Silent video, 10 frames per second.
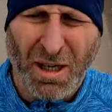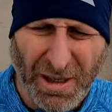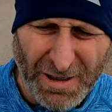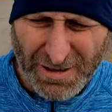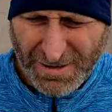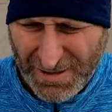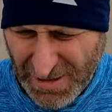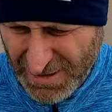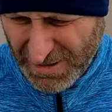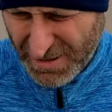
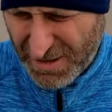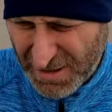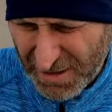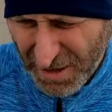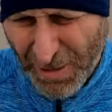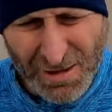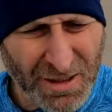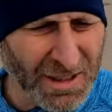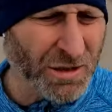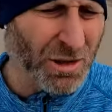
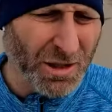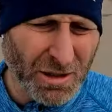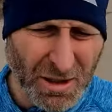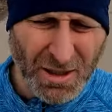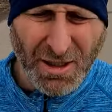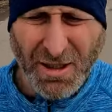about today's run,